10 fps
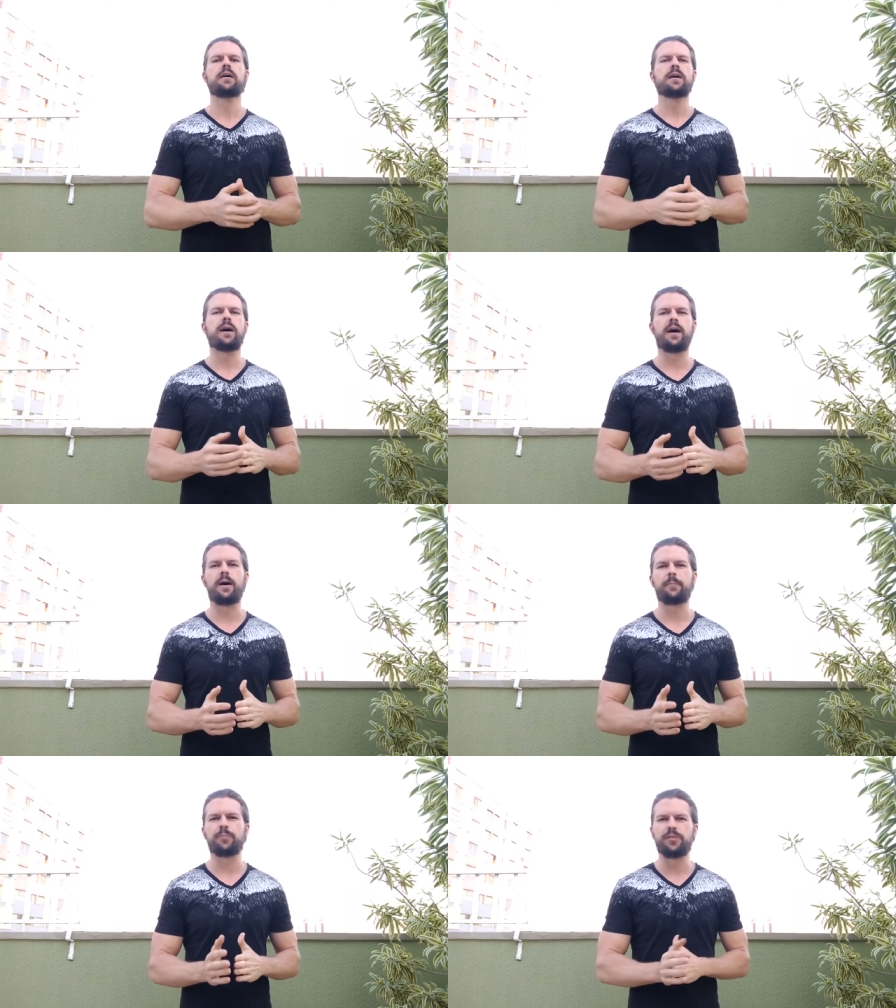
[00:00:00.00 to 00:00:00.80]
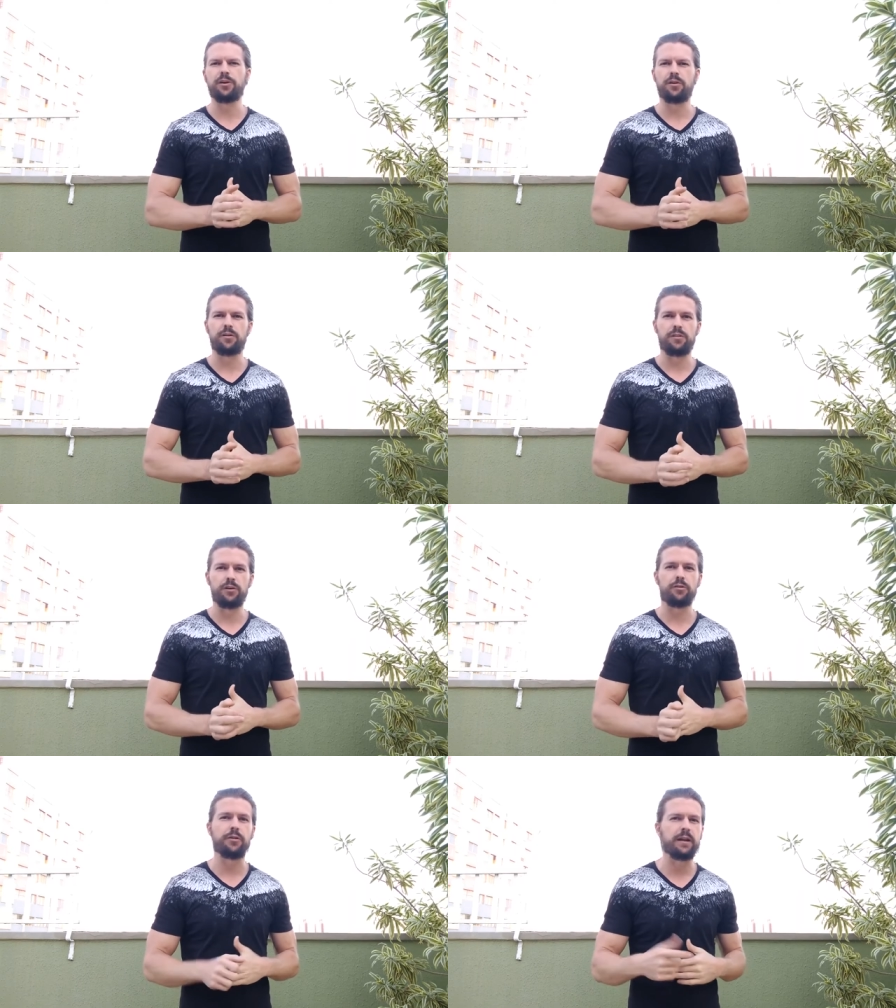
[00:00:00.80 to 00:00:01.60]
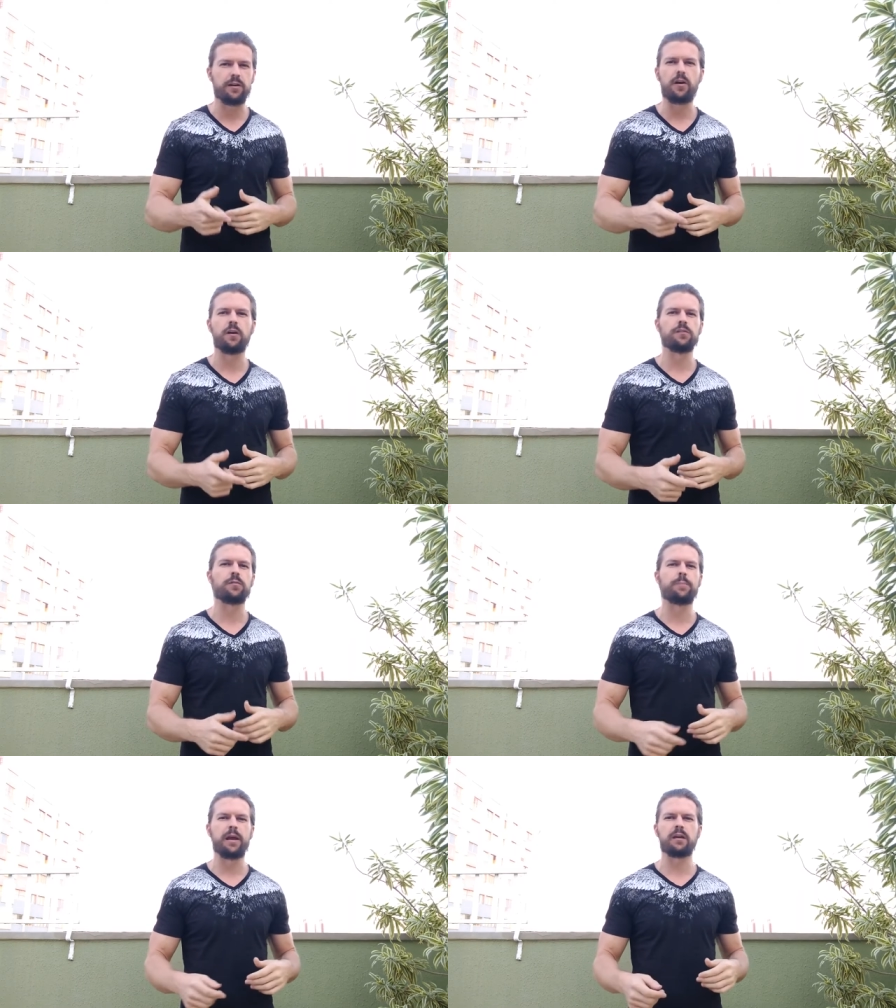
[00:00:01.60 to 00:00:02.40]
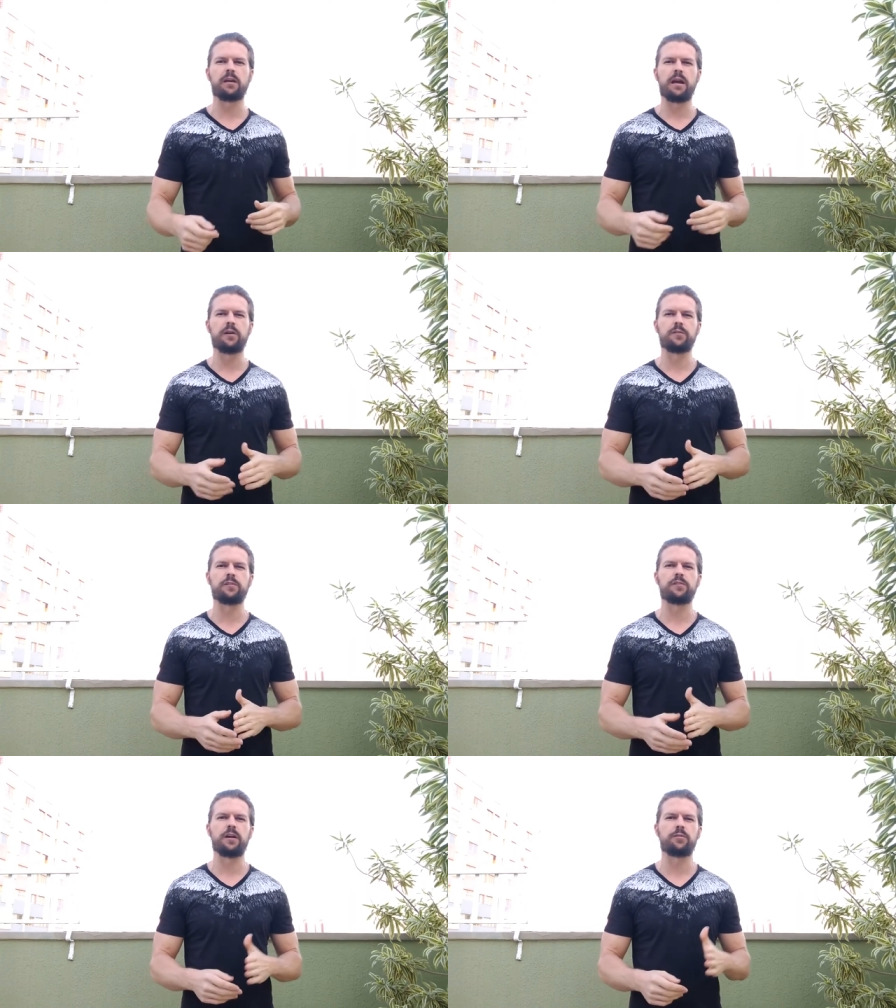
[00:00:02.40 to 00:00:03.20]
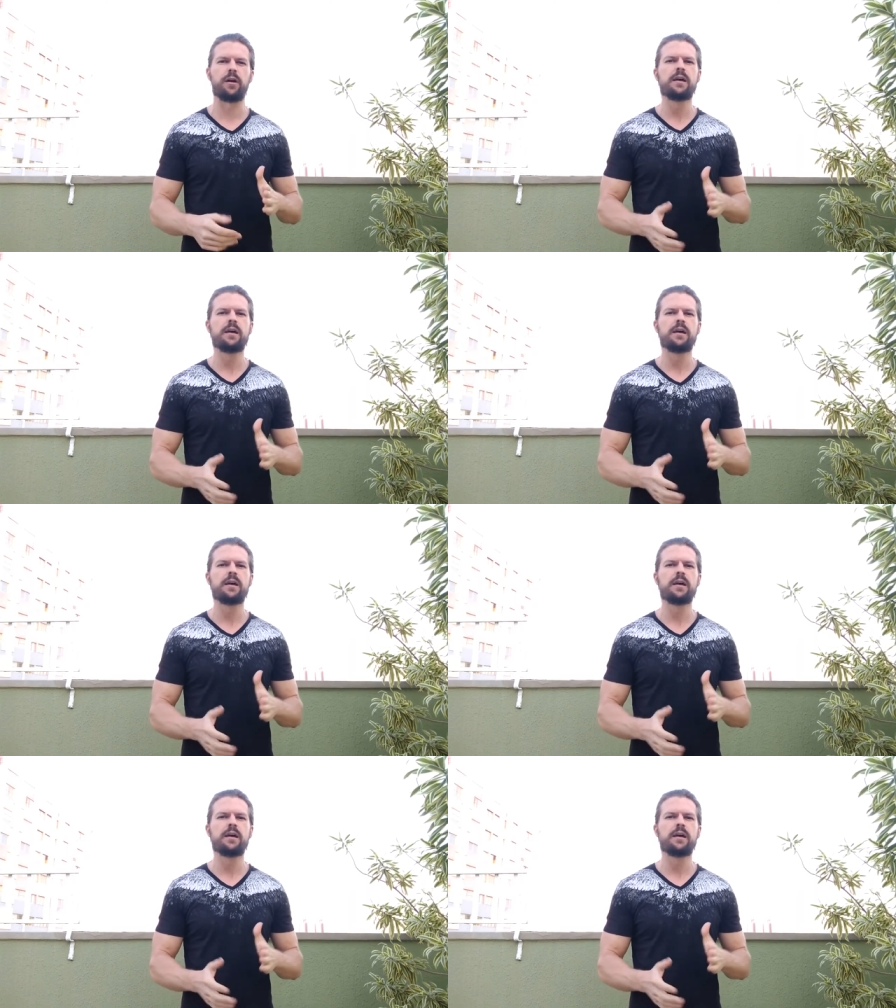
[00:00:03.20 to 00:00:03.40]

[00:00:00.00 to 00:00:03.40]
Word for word: um, their their credit cards and bank accounts, etc.